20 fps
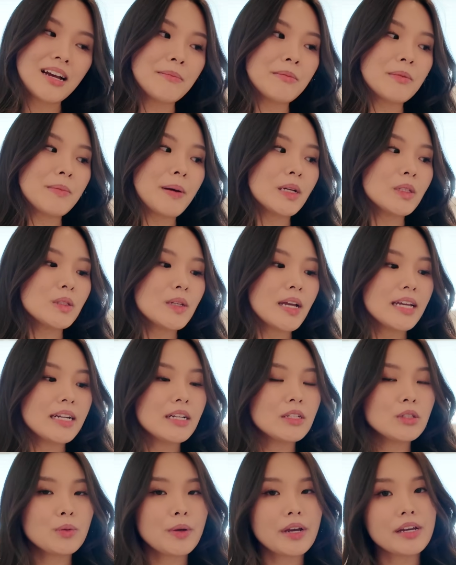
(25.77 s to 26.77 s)
I'm about to head
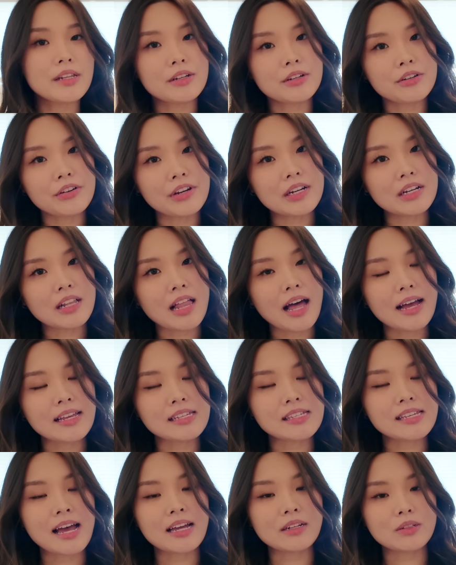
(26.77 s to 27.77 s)
into a Legree
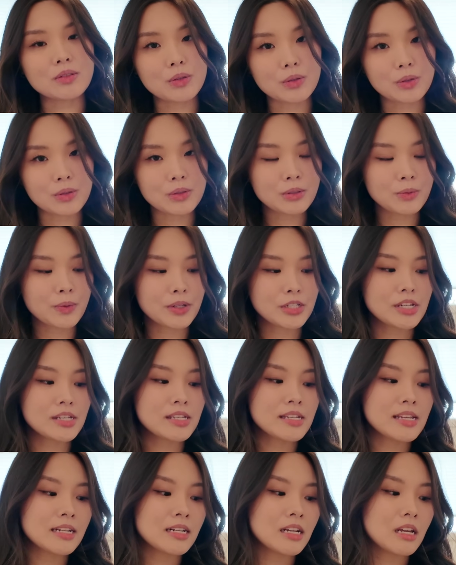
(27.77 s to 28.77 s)
class at noon, which
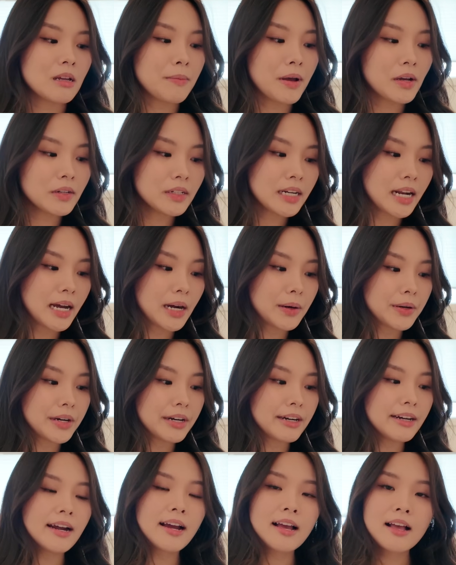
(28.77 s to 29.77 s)
is in about an
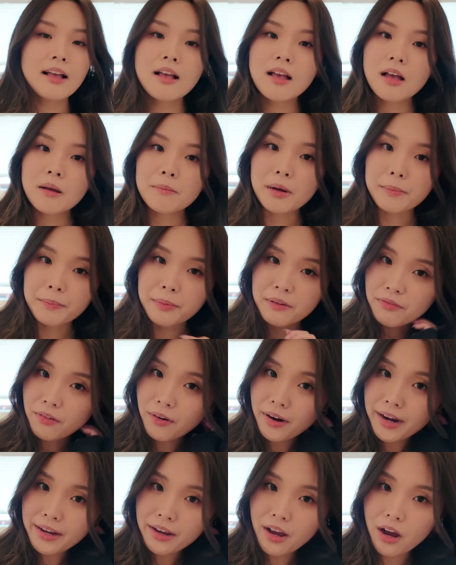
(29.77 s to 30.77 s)
hour. But
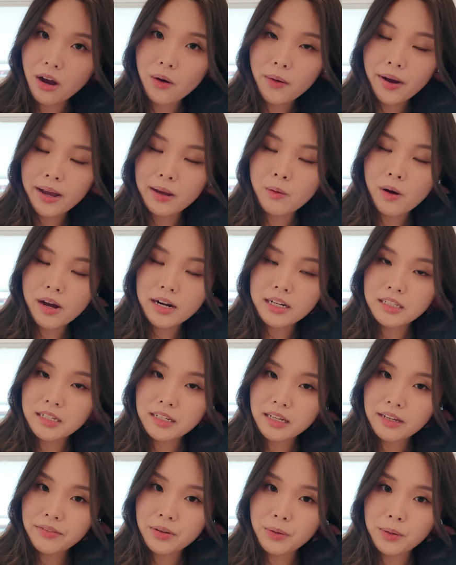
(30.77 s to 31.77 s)
before I go, I wanted
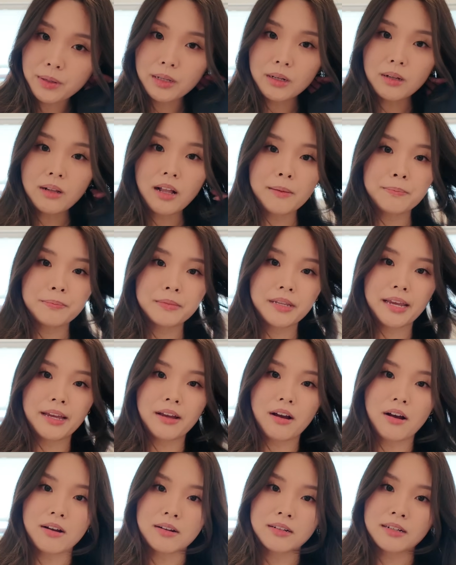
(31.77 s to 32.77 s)
to give you a little
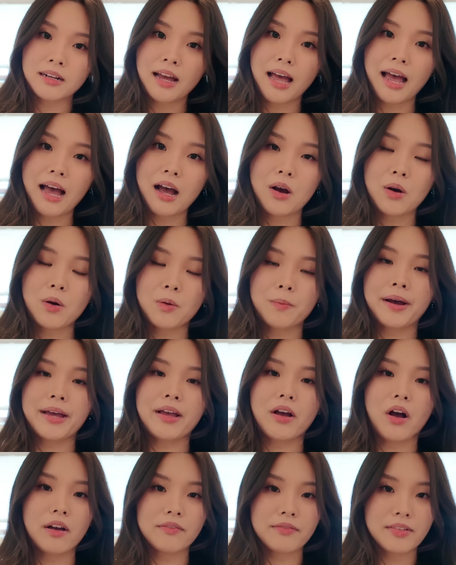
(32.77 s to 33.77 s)
update on how
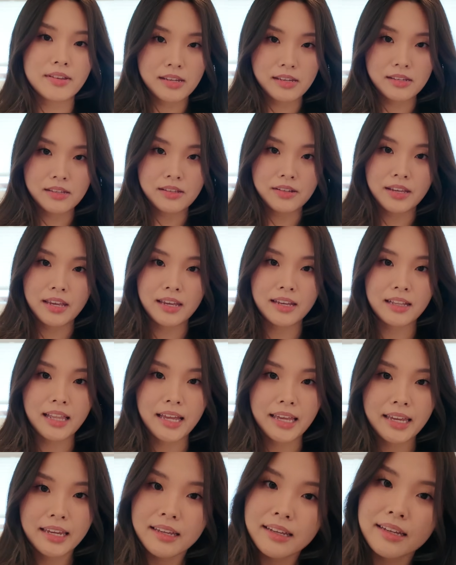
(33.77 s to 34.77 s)
my office is looking like.